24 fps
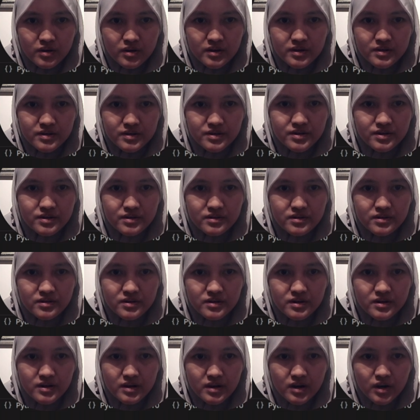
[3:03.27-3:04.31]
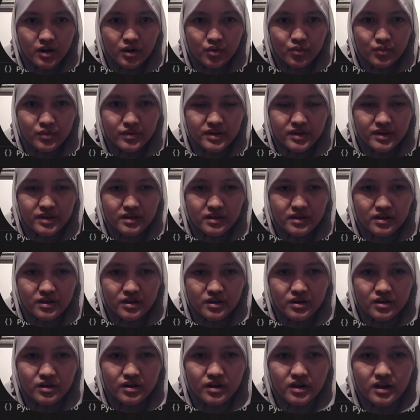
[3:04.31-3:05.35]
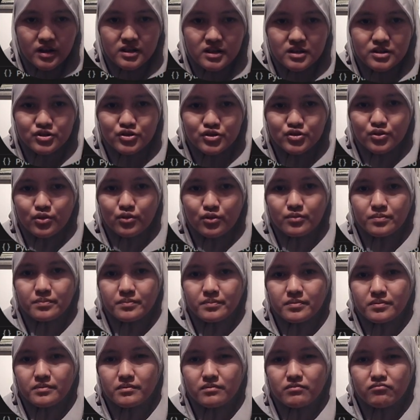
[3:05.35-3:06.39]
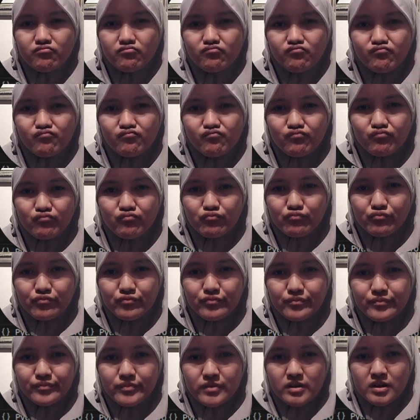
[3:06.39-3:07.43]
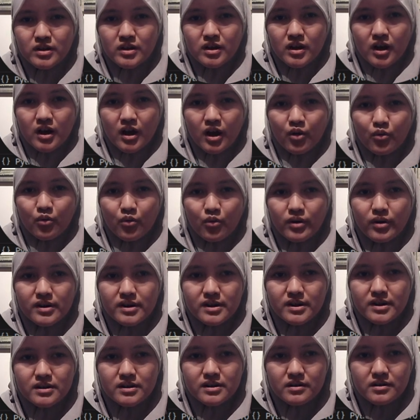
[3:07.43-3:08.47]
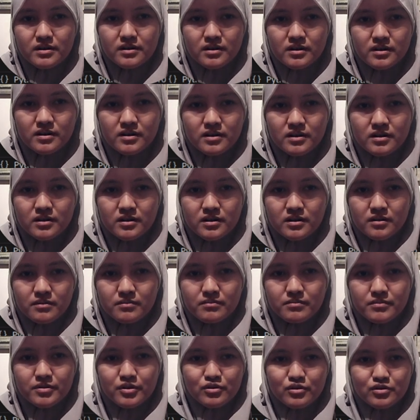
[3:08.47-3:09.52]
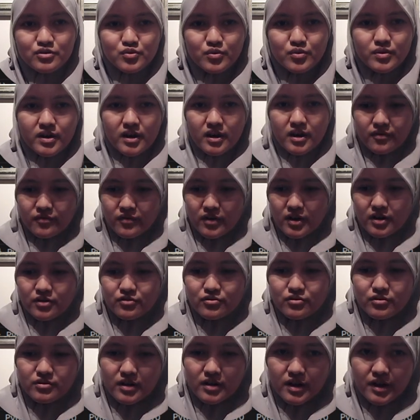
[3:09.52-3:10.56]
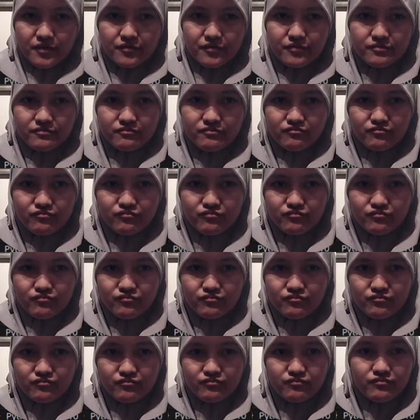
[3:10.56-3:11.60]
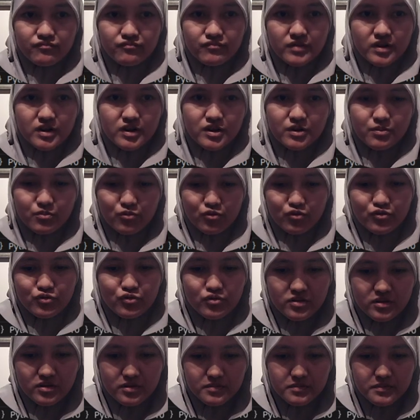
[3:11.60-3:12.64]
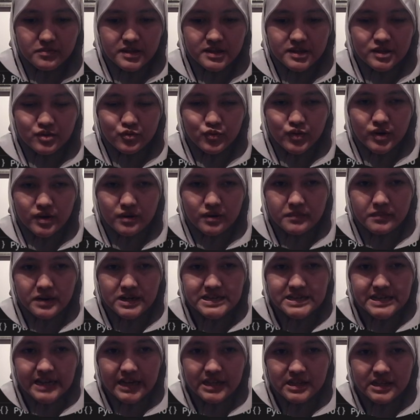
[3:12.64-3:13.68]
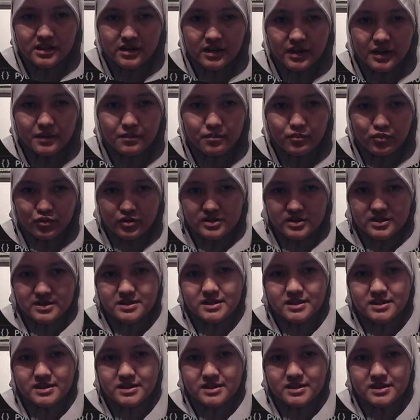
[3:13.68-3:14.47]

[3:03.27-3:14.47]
here we will show I wanna, because I don't have the module, but we must add the import